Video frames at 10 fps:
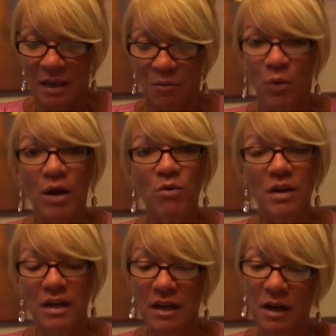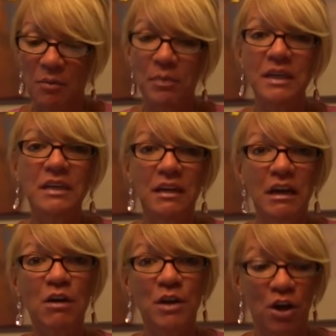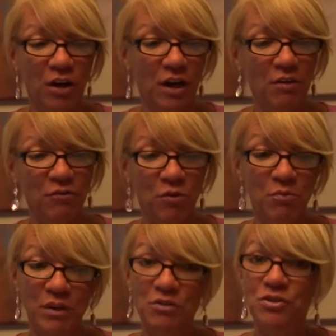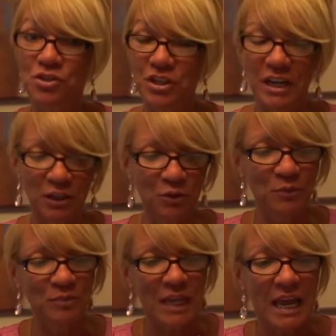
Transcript: Well, being a carioca from Rio de Janeiro,